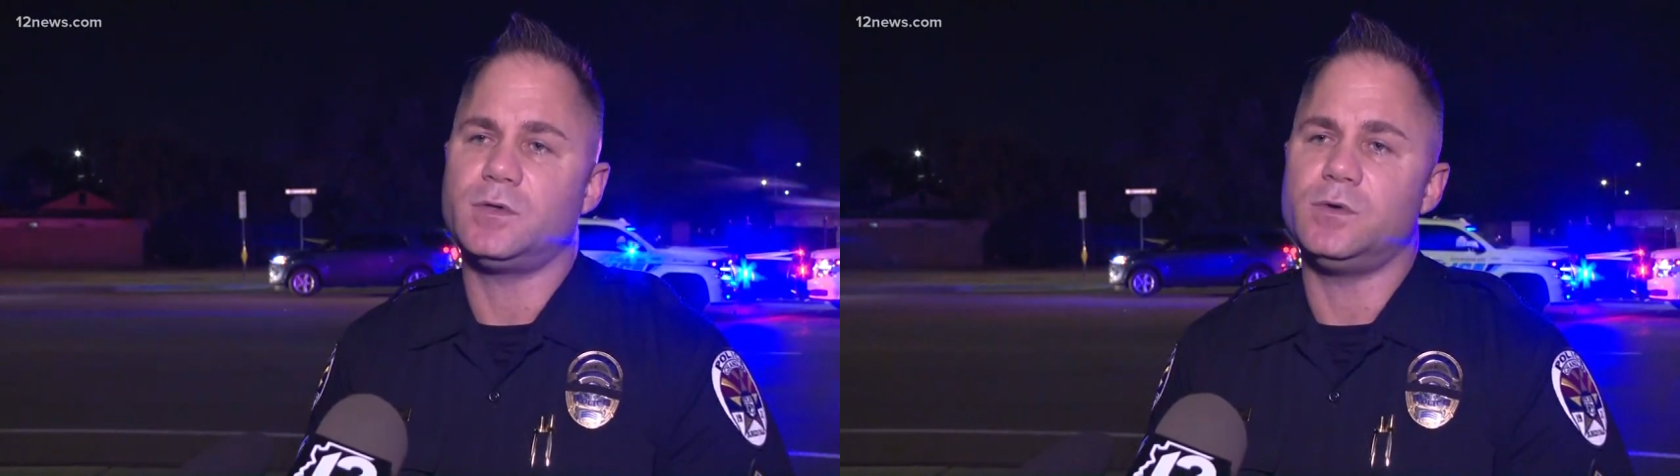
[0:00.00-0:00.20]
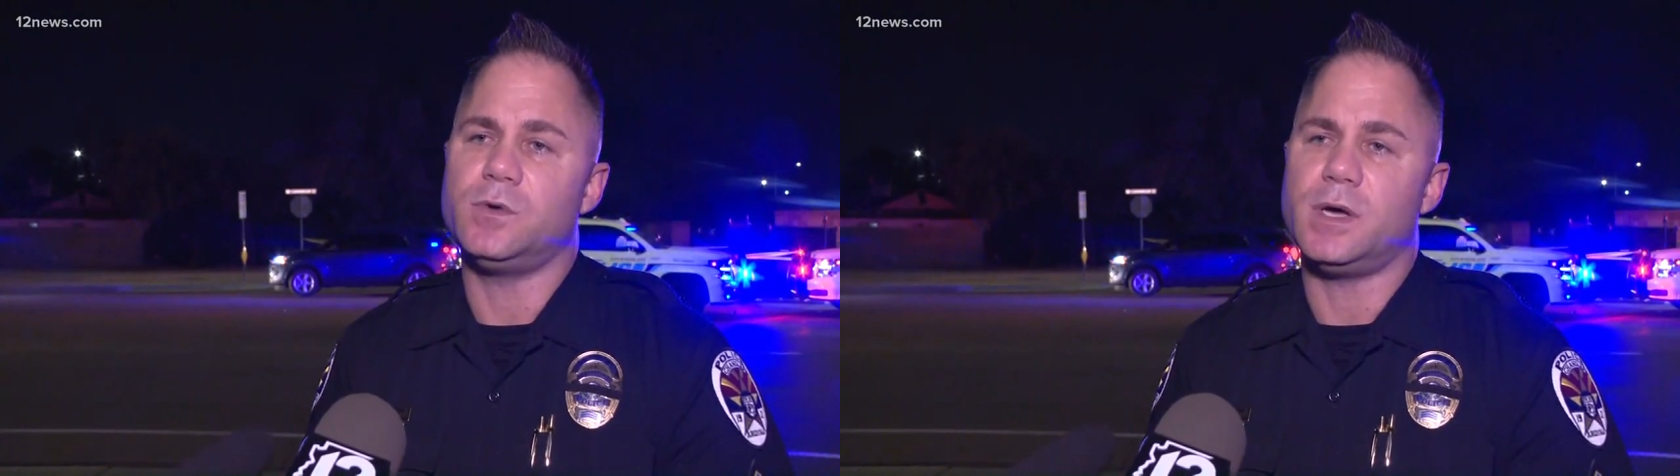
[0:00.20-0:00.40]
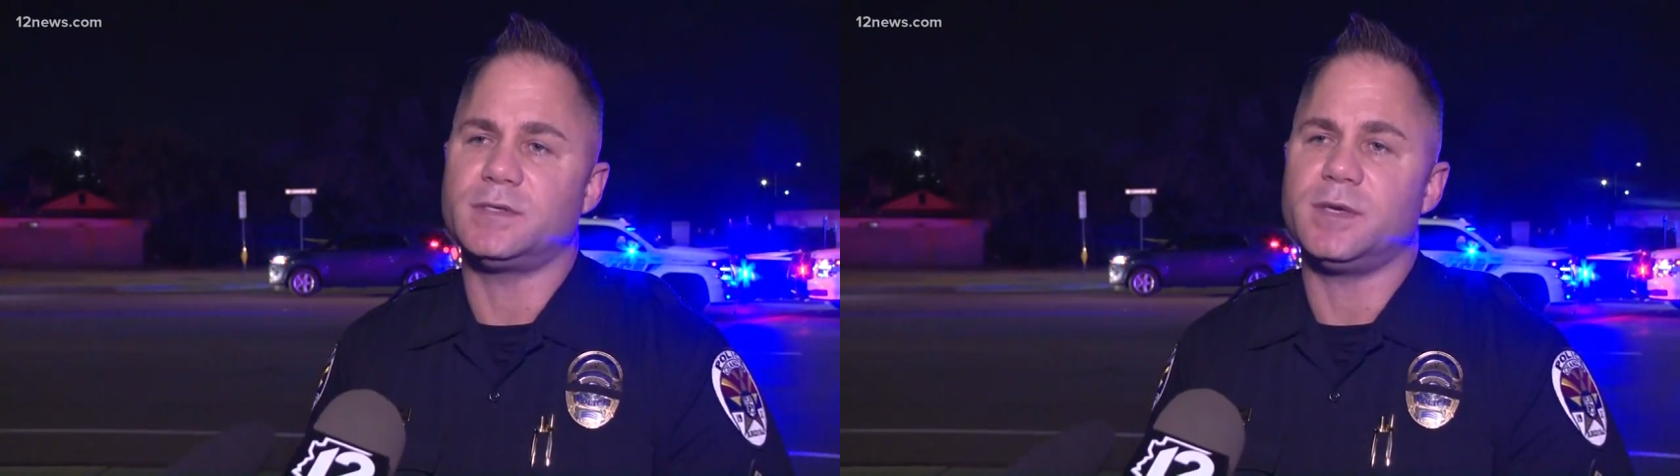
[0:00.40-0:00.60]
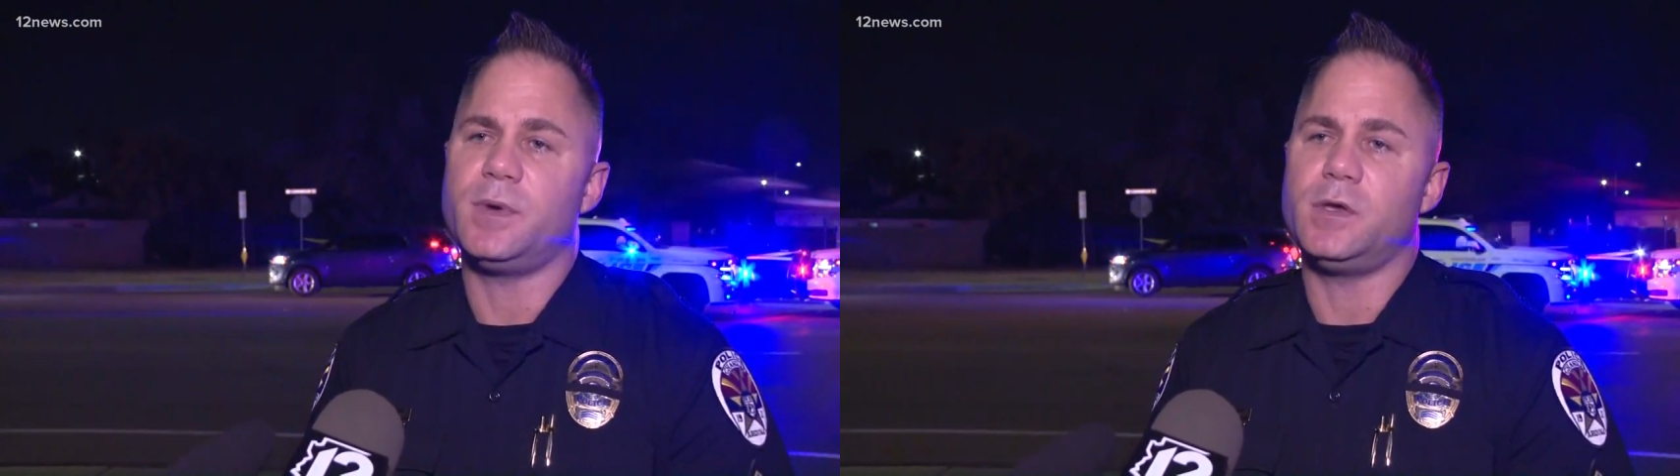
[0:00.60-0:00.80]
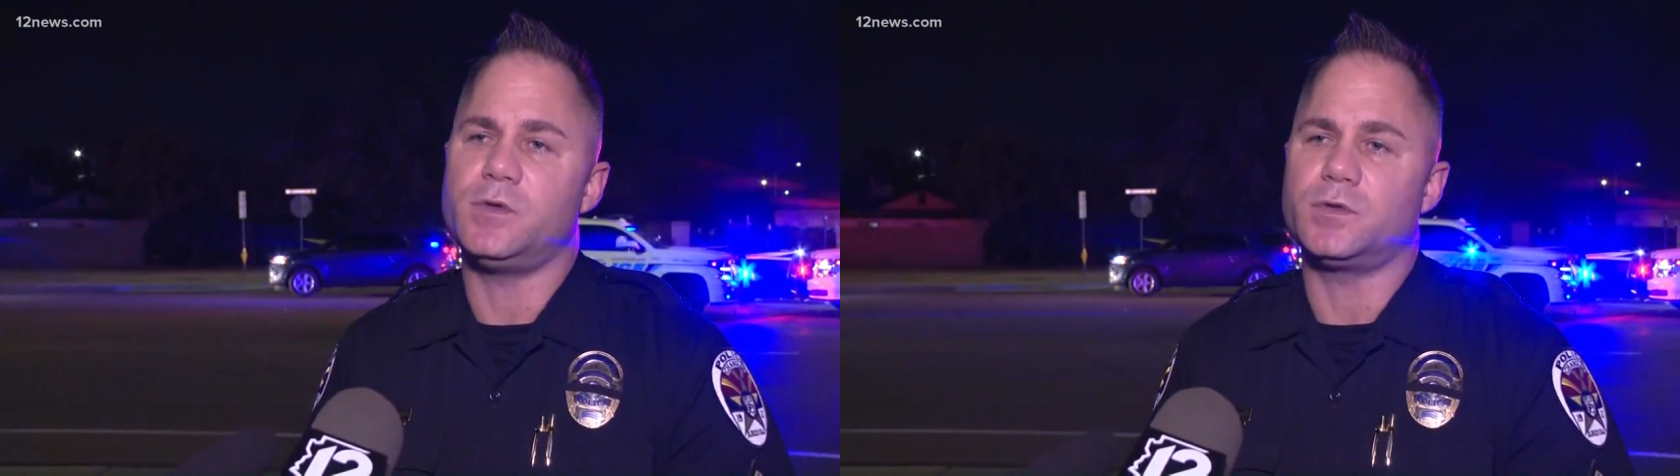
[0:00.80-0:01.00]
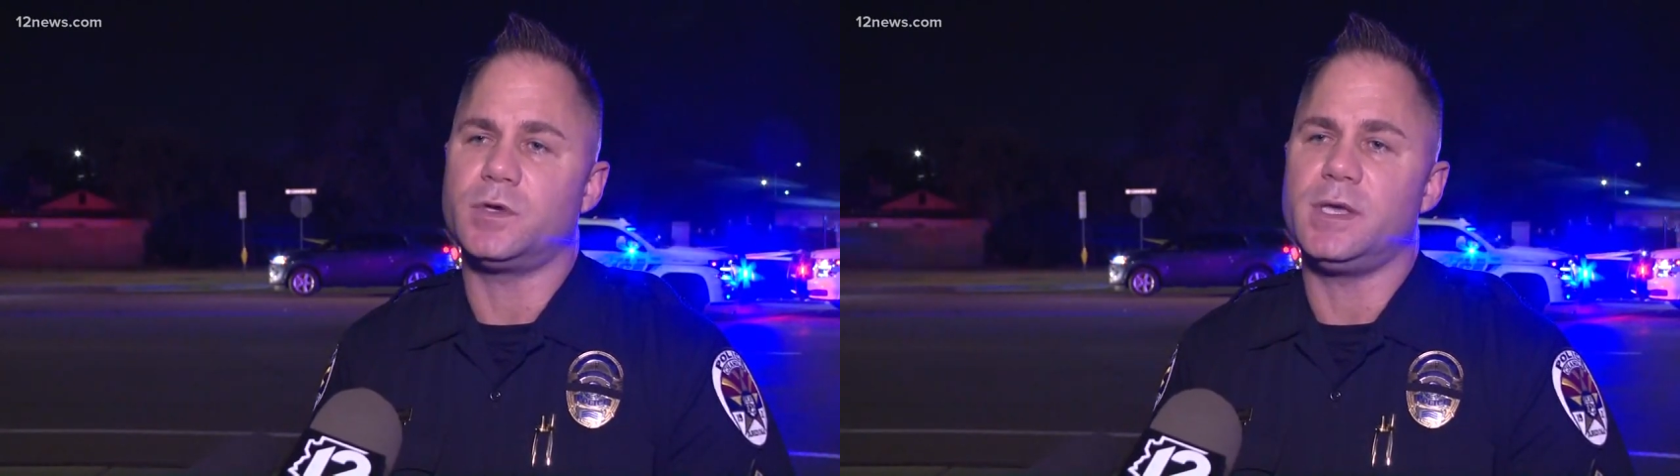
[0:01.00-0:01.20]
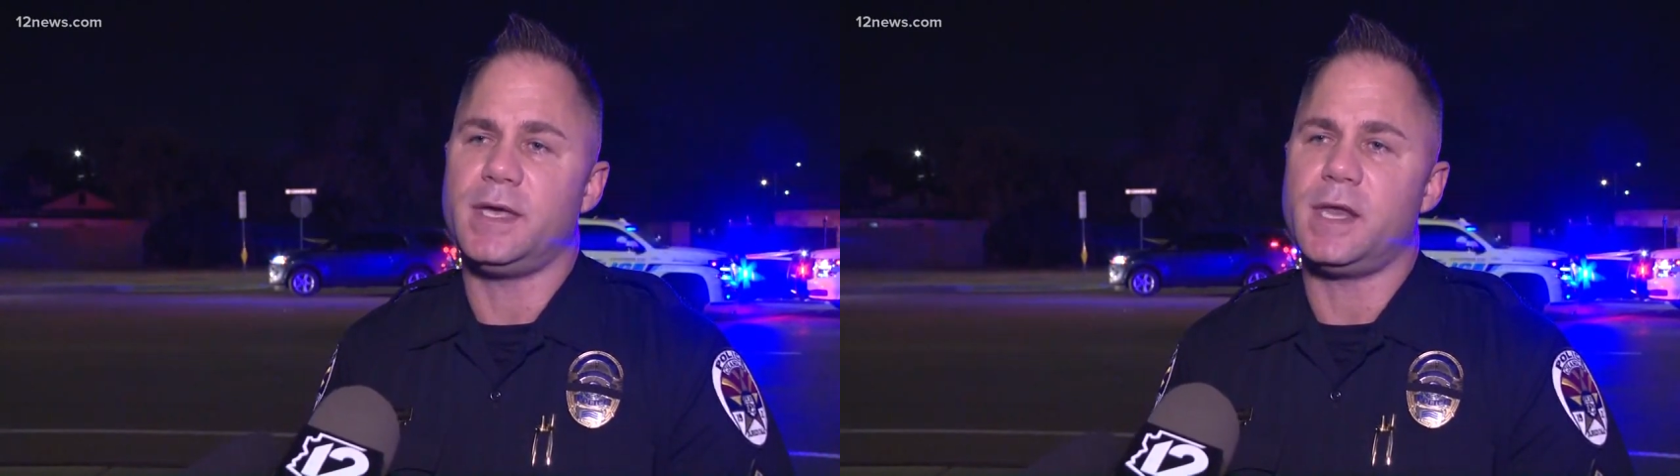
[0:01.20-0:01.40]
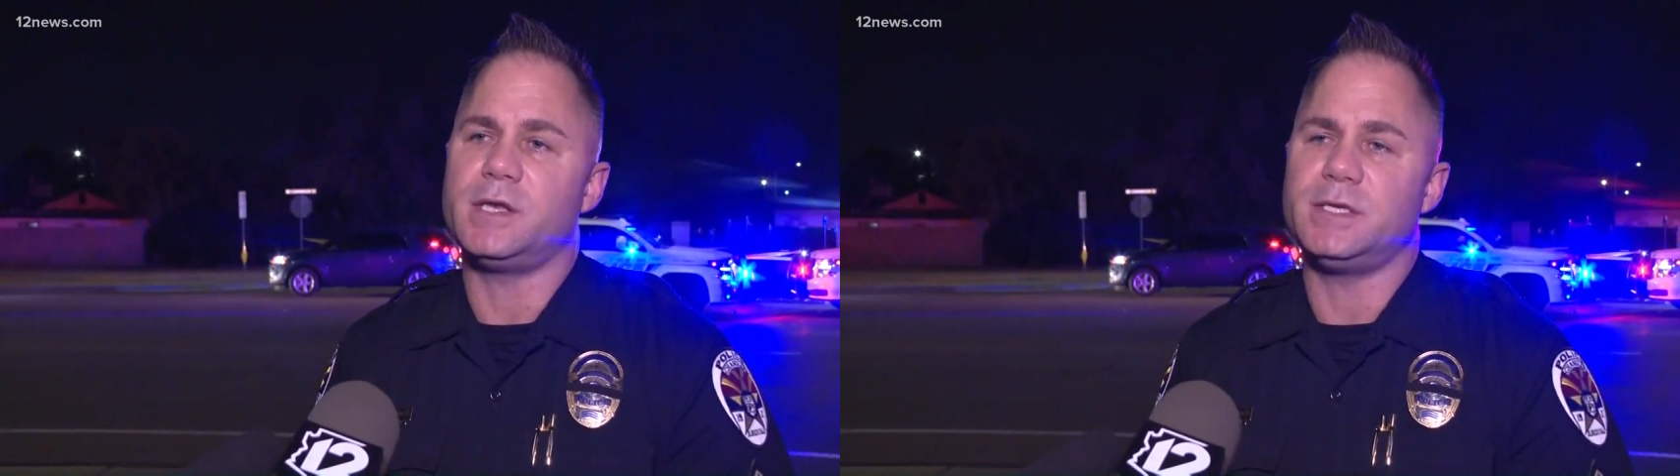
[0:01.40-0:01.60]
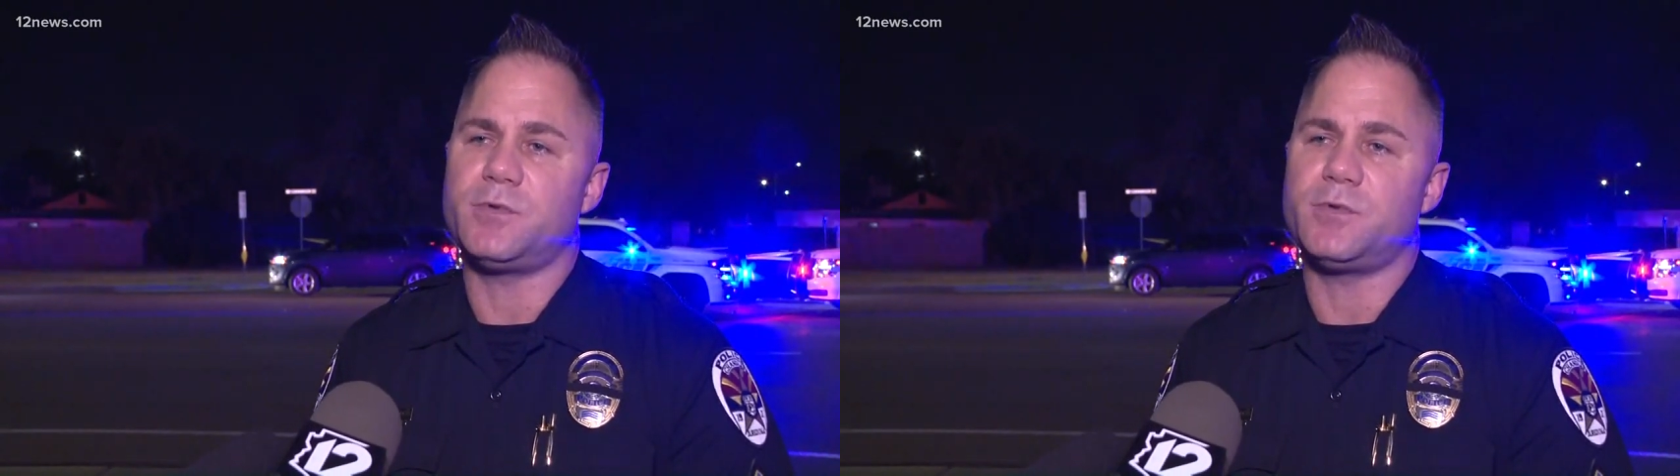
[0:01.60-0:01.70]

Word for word: to uh, somebody who's looking at a Jeep